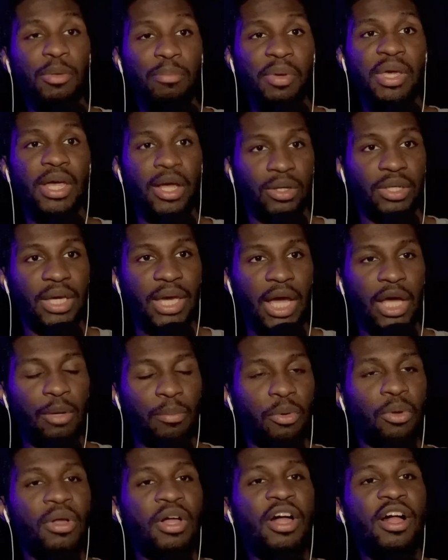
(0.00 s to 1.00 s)
And when I mean being
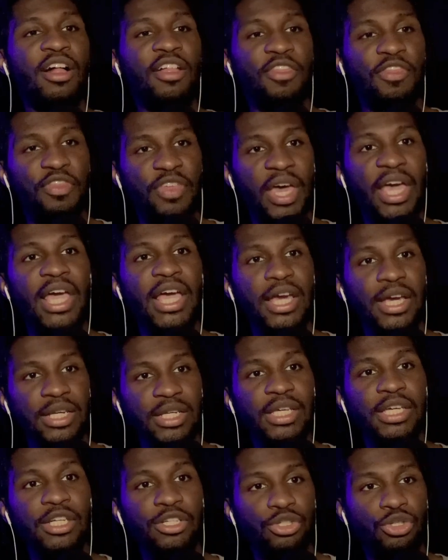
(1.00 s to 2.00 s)
held accountable,
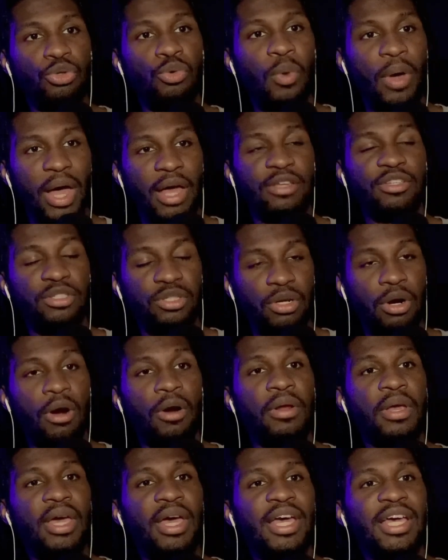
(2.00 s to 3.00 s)
they need to ha
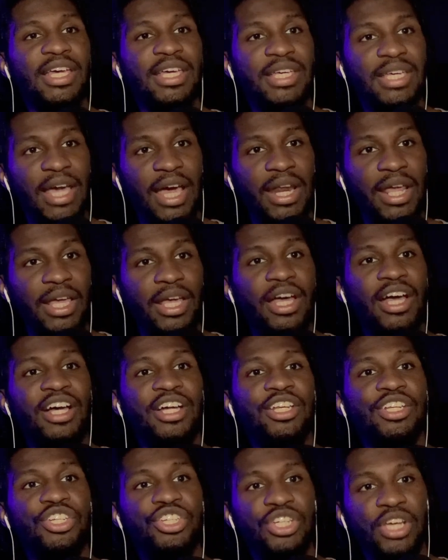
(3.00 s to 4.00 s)
start
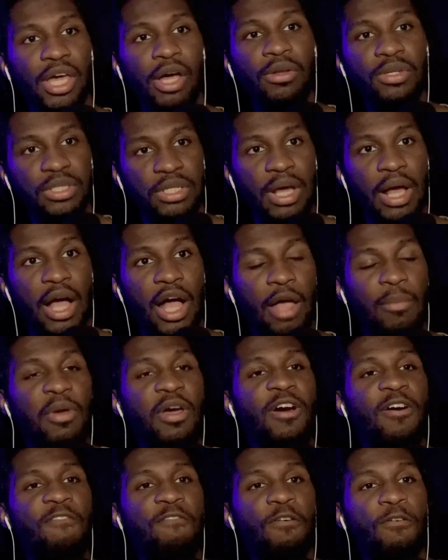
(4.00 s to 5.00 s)
getting jail
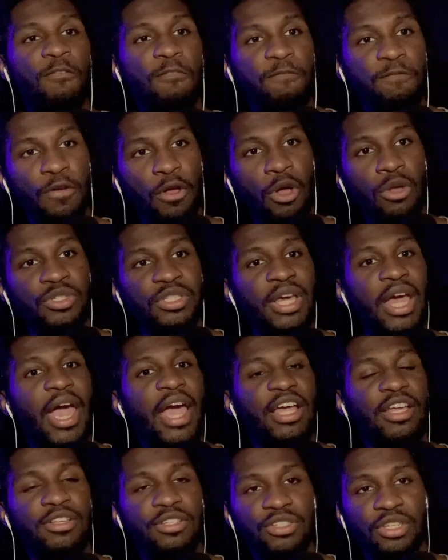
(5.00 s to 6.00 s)
time for
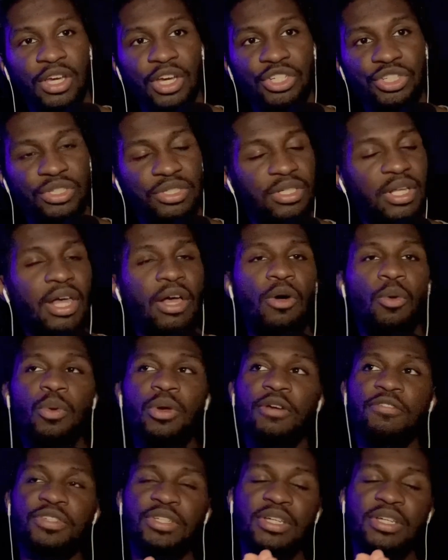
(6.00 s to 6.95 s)
false accusations.